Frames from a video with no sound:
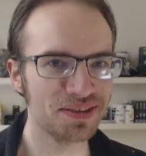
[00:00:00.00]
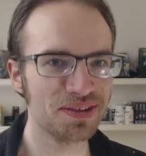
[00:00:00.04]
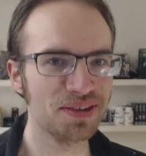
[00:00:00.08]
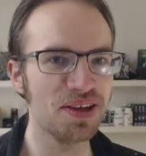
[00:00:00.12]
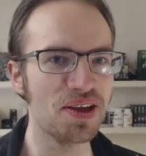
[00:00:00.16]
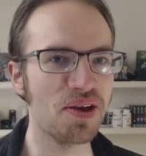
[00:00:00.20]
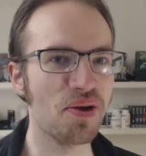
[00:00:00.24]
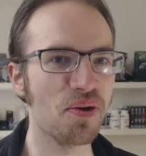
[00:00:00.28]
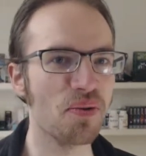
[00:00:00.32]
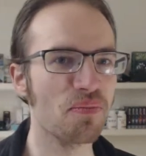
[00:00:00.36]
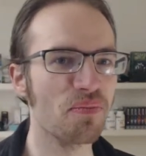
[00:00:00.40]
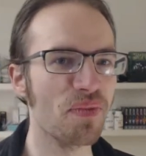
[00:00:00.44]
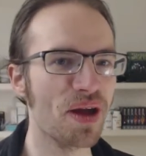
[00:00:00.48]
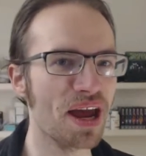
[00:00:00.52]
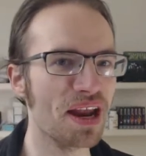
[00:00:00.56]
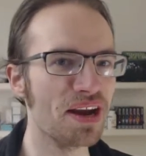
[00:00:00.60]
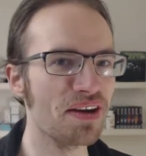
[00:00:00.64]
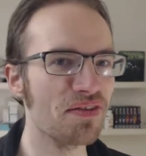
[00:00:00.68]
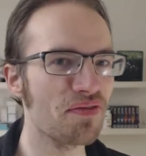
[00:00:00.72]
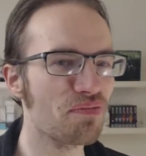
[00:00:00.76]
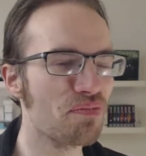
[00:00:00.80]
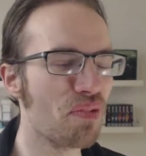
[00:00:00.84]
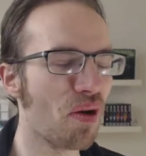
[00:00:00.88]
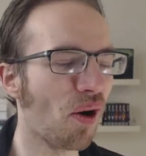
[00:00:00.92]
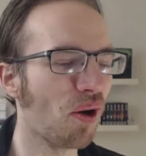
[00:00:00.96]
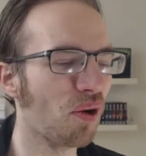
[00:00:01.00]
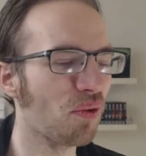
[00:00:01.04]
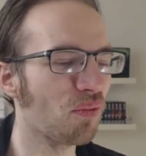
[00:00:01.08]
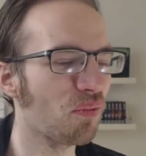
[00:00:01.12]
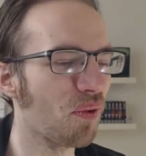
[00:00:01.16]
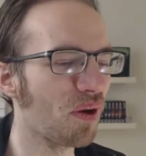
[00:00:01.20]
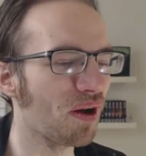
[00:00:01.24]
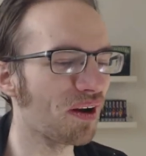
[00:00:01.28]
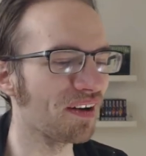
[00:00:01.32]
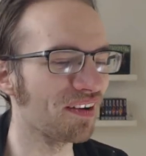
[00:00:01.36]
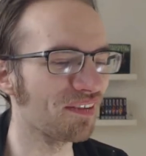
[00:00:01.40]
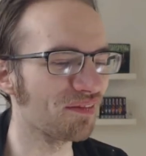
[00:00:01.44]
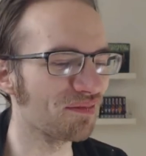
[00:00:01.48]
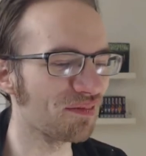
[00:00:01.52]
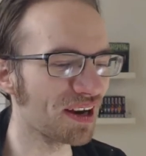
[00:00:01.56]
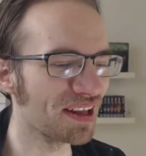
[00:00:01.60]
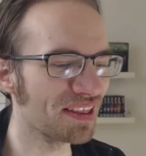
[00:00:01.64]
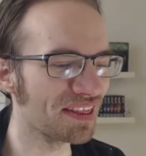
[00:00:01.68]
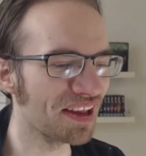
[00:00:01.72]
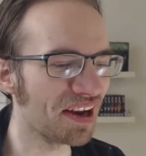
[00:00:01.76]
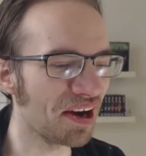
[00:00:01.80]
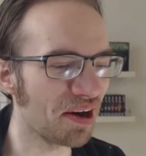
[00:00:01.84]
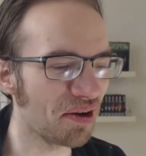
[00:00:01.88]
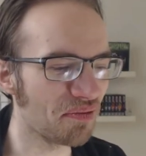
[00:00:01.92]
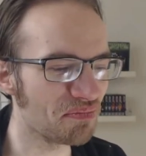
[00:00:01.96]
you know, end of part one
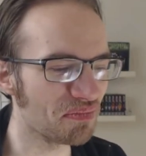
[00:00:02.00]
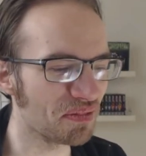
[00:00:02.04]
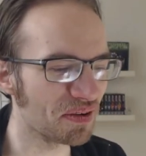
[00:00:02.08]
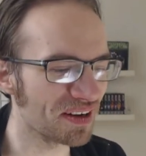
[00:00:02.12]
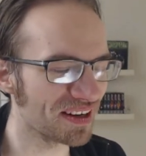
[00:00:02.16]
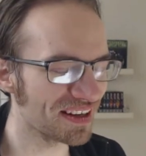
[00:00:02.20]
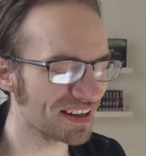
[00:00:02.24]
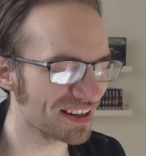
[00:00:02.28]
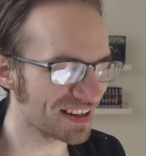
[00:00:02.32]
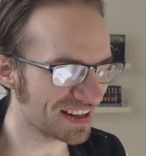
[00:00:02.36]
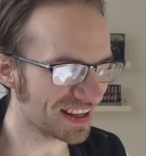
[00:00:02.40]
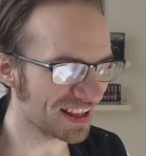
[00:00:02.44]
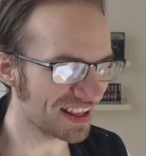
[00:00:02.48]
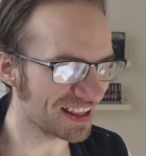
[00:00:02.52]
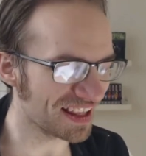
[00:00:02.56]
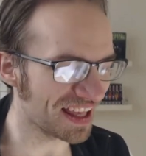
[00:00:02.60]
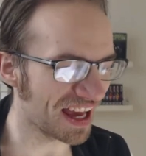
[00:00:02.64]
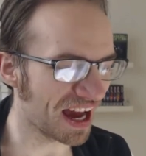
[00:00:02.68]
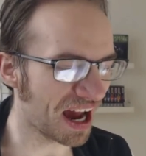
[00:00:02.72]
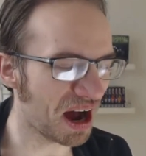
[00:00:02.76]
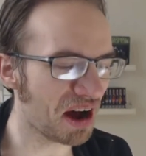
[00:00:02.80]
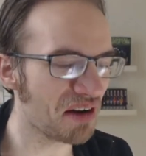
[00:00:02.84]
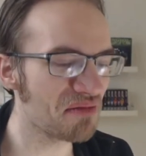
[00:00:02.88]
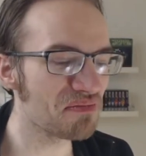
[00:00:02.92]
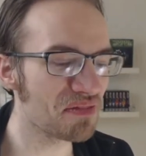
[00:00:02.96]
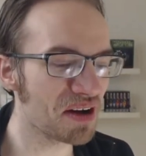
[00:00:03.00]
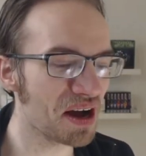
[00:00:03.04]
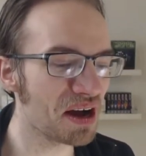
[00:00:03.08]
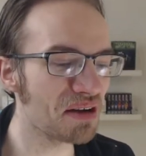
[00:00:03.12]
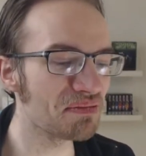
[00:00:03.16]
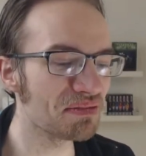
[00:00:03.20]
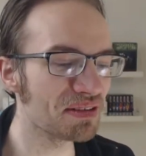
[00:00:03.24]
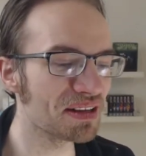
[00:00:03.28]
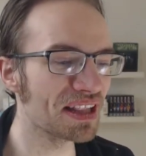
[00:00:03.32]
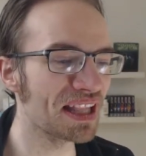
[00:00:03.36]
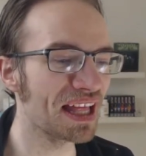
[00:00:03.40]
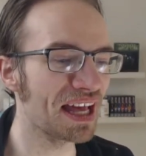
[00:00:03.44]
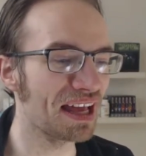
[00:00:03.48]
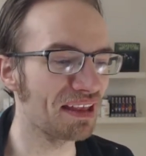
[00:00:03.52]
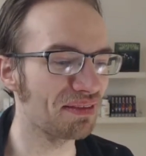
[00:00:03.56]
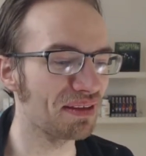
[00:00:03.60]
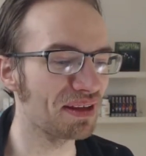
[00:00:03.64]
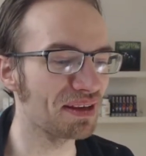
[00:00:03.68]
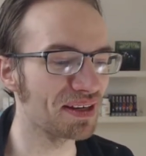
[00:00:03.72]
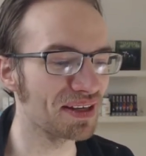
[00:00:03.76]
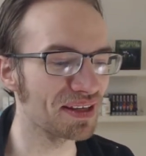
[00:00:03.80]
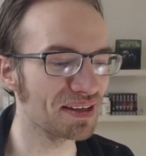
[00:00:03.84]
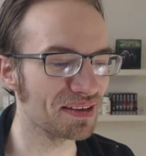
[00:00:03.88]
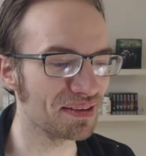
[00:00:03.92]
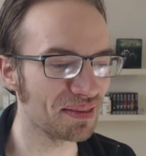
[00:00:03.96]
right there. But yeah, I'm I'm glad
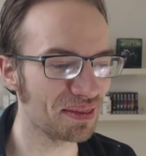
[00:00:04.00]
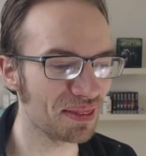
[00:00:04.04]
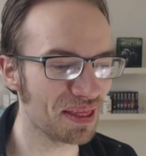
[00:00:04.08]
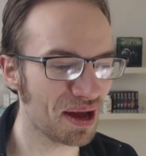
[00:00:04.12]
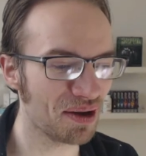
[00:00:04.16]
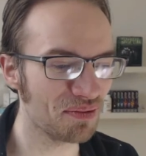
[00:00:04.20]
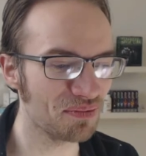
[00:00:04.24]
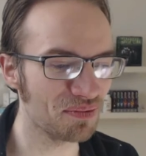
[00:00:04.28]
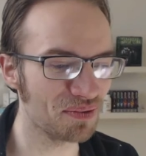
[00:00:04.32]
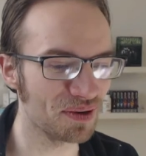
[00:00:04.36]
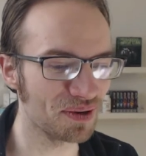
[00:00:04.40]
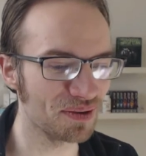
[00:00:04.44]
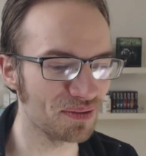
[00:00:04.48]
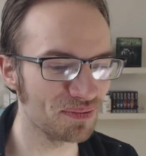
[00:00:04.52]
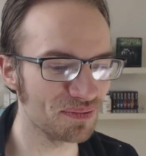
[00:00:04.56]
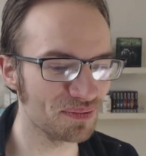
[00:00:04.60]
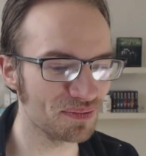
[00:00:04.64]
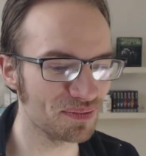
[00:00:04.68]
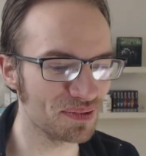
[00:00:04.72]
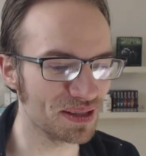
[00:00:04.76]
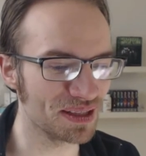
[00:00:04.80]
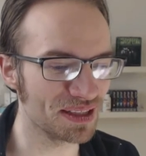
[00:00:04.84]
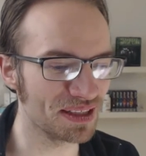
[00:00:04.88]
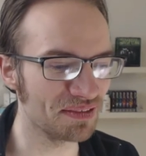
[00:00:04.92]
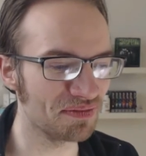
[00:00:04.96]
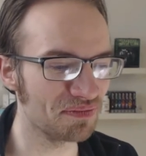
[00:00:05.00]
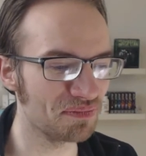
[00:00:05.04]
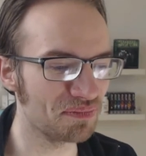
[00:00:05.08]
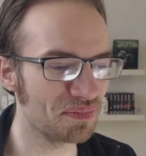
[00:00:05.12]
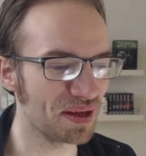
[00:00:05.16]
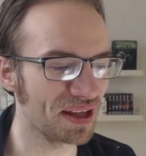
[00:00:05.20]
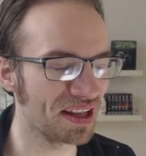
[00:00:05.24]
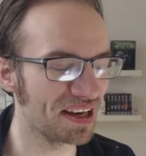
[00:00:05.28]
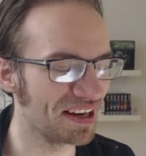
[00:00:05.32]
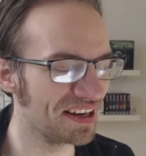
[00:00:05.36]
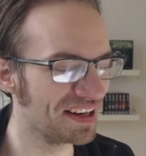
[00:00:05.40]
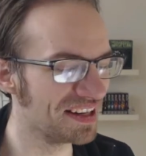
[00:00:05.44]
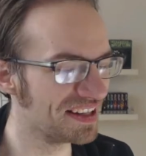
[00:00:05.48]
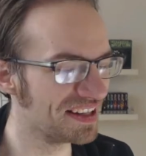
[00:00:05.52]
they didn't. That would really have been,